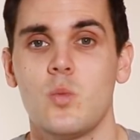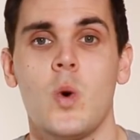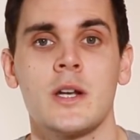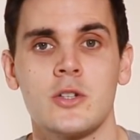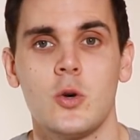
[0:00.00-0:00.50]

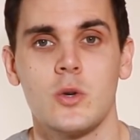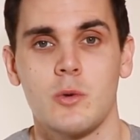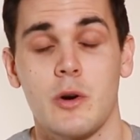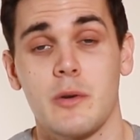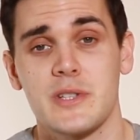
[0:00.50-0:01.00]
1 corner
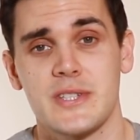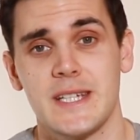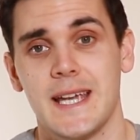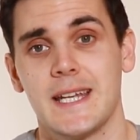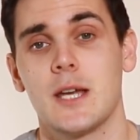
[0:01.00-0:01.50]
where I would
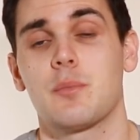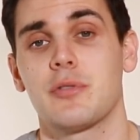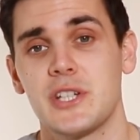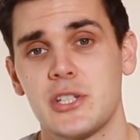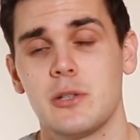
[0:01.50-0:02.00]
see any
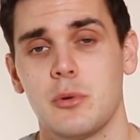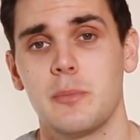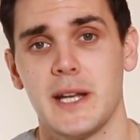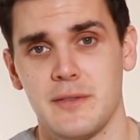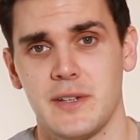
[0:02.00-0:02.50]
appreciable
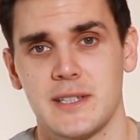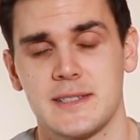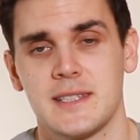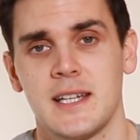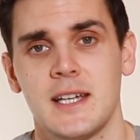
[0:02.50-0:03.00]

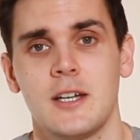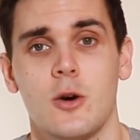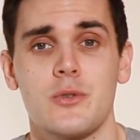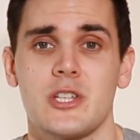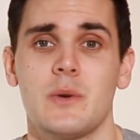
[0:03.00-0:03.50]
benefit.
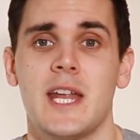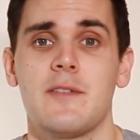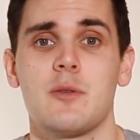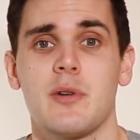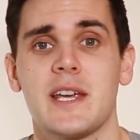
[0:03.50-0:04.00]
Also in
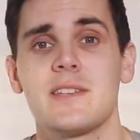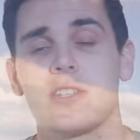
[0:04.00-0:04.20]
heavy braking